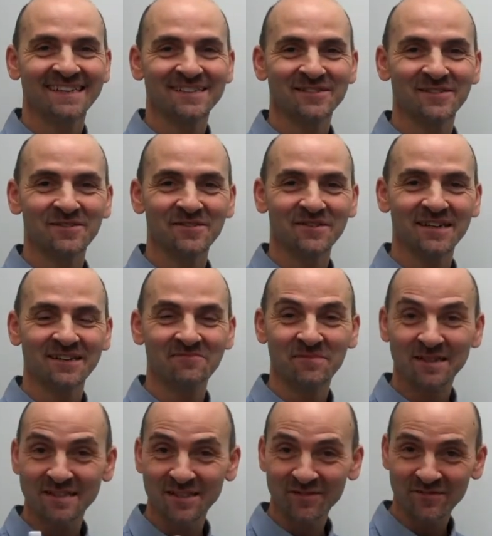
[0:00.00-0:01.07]
So
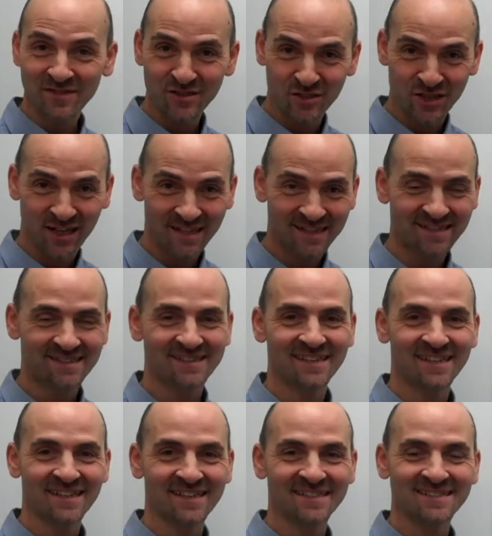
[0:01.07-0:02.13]
myself and Janice,
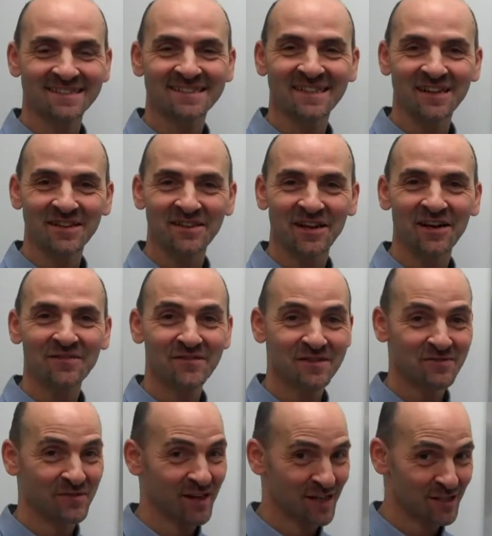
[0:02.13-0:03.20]
the assistant at the
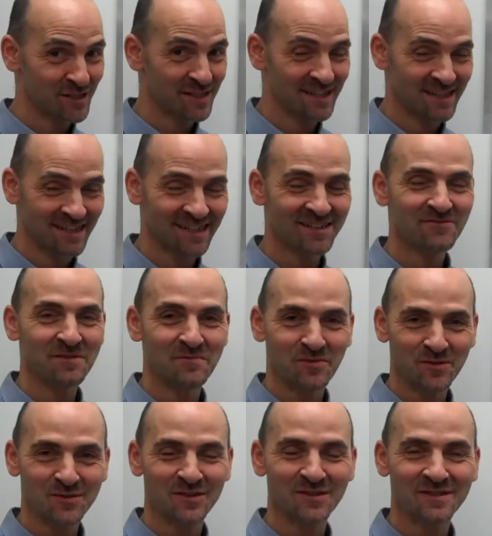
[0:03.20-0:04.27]
office, we actually did it. We
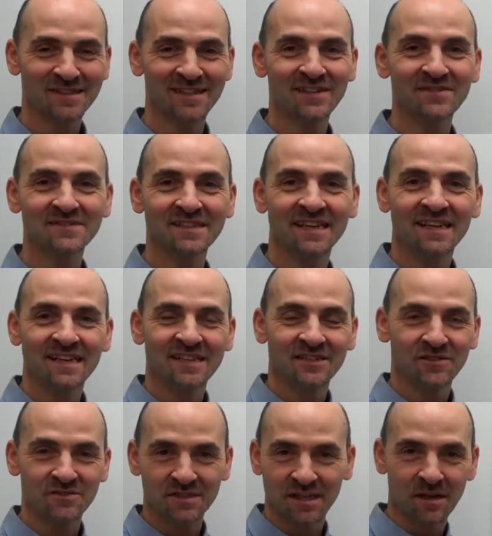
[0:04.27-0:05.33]
pushed ourselves.
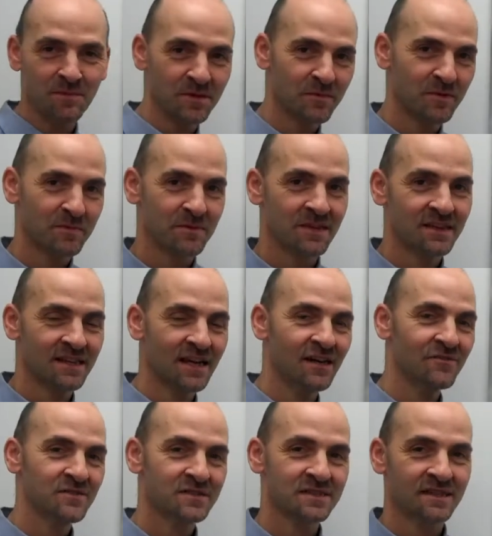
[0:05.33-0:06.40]
There's a couple of people in the
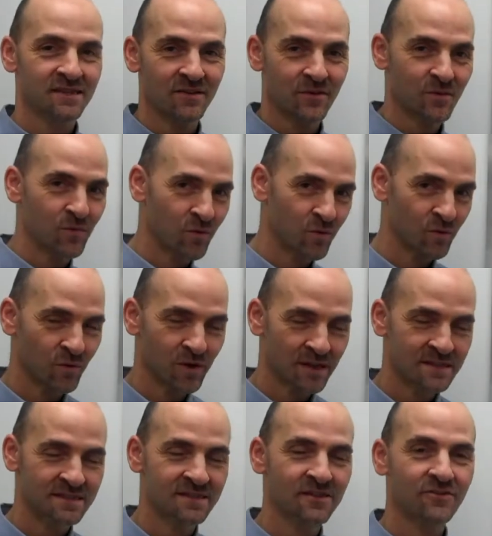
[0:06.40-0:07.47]
office that were
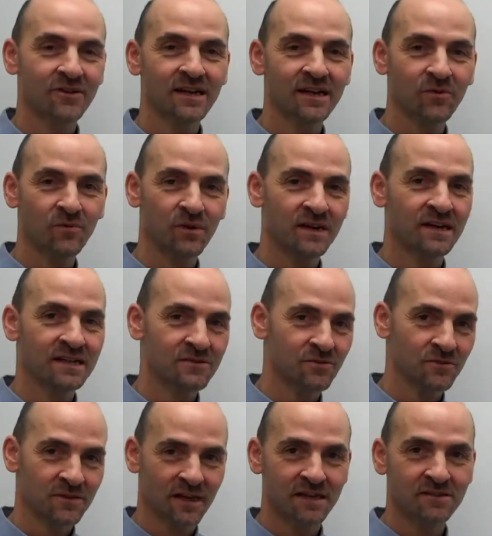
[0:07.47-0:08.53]
considering it. One I
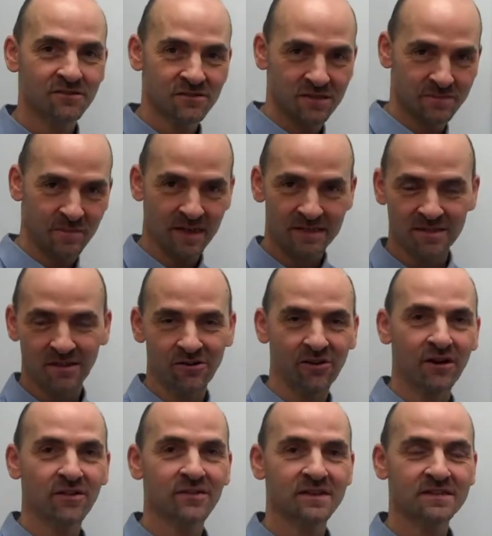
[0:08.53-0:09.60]
told not to just based on her
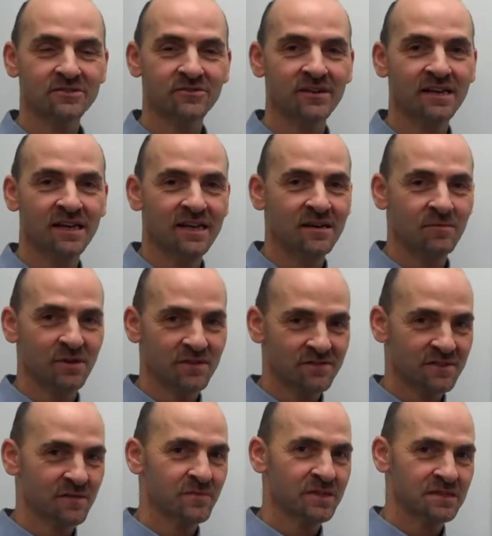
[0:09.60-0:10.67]
health history. But if
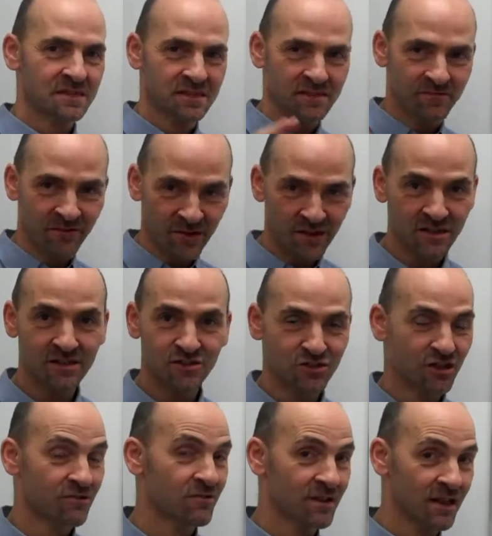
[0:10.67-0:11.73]
somebody's in fairly good
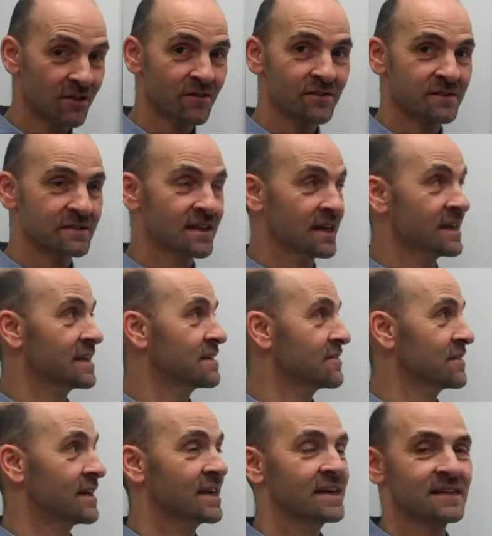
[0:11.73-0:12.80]
general health and that kind of
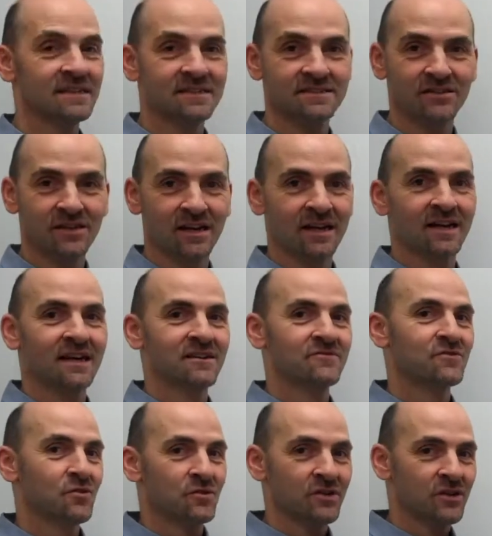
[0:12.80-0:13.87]
thing, and you can kind of
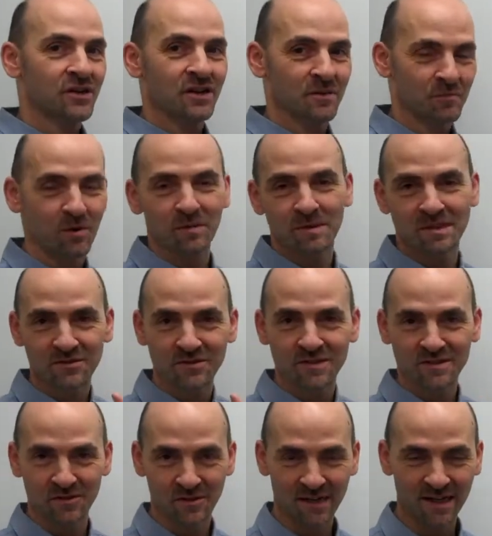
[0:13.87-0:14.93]
know you could probably do
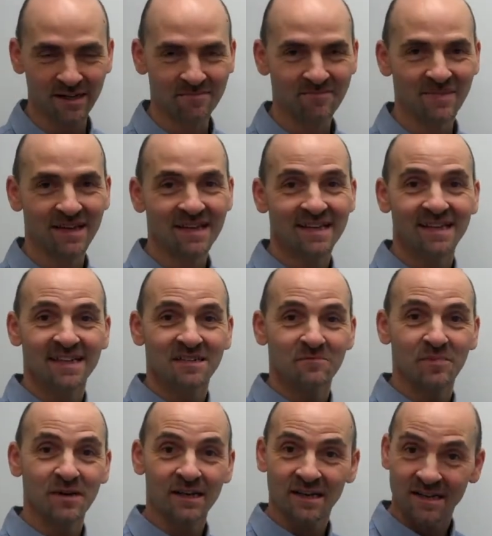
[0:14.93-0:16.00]
this okay.
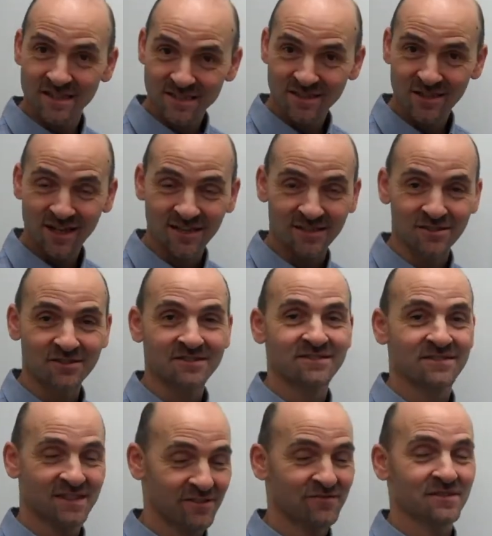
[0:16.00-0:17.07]
But it is a challenge.
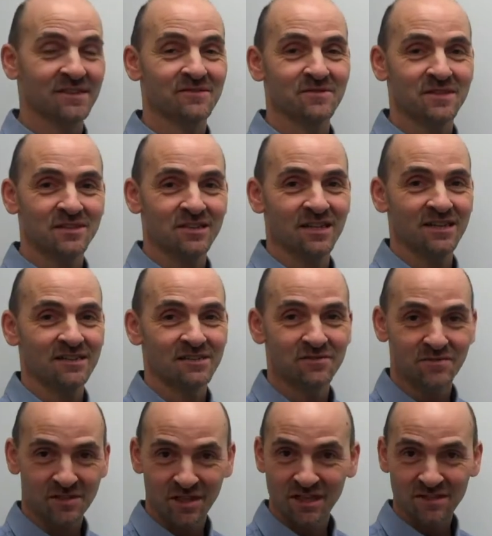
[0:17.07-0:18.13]
Definitely it was a challenge. It
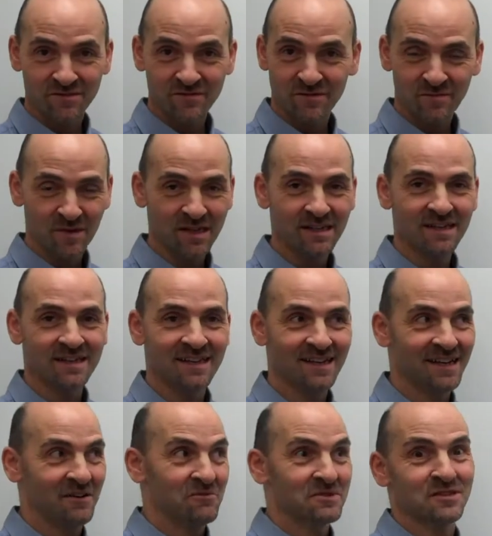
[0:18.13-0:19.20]
was a challenge for me, and
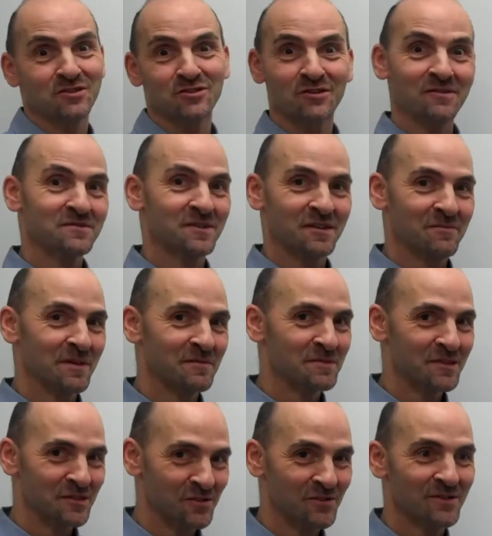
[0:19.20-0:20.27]
I wasn't sure I was going to be able
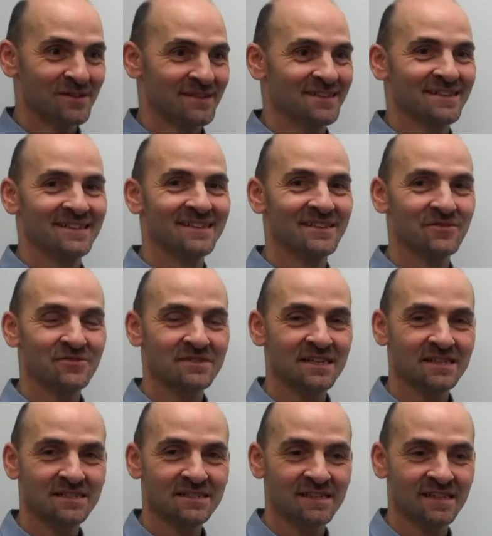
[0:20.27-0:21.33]
to do it. And there was
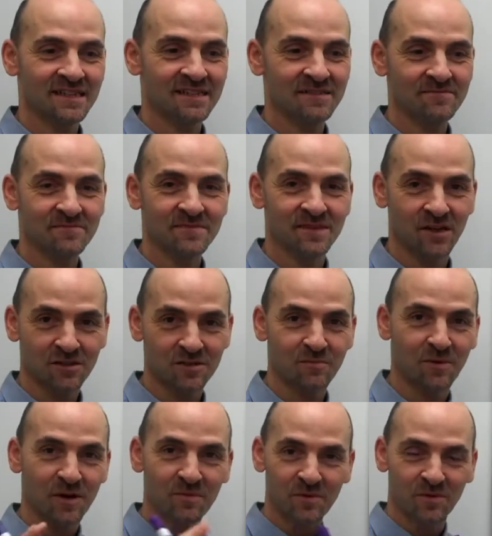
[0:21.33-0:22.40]
actually Dr.
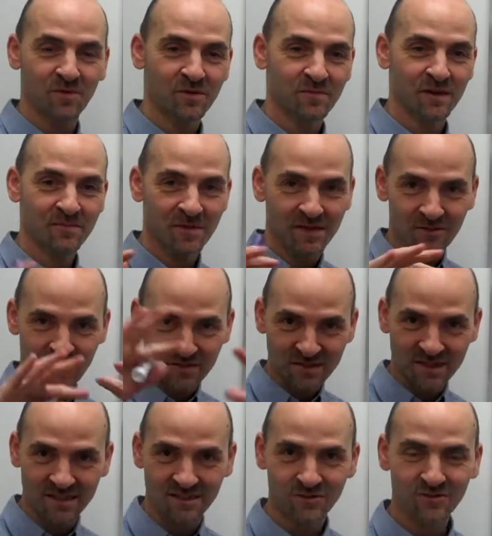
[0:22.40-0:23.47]
Pomper, one of my mentors
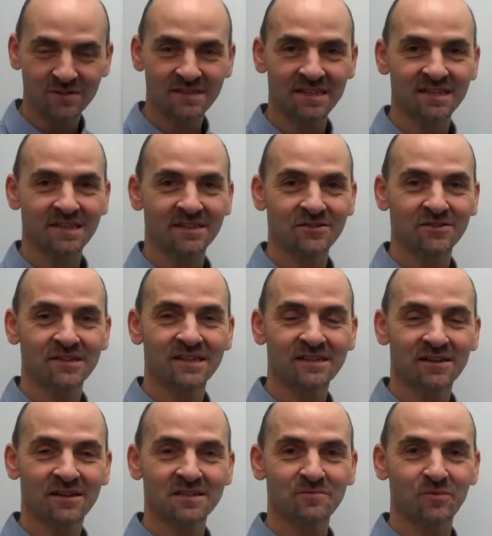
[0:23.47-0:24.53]
in the True Cellular
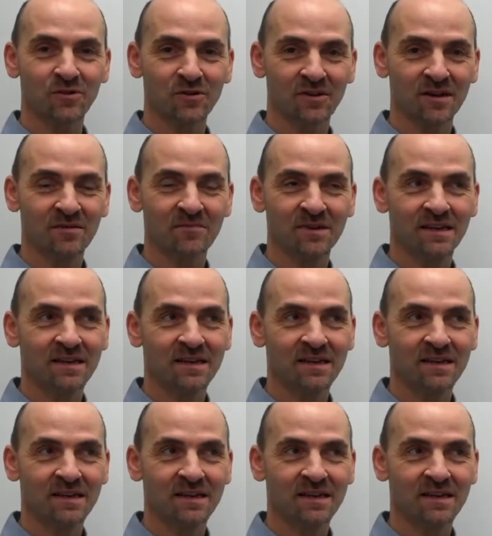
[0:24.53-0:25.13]
Detox program.